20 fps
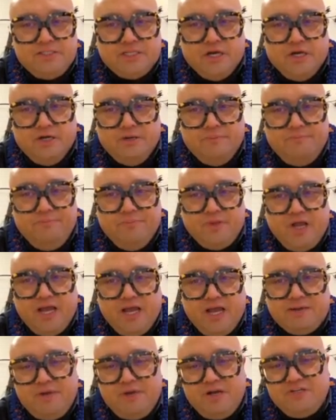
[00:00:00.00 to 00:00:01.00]
So
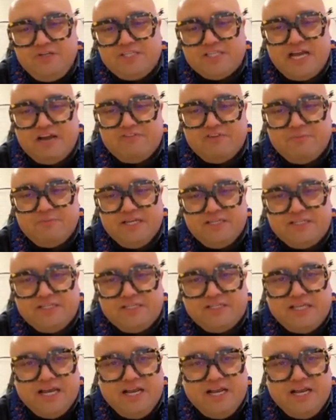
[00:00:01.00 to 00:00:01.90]
like most governments,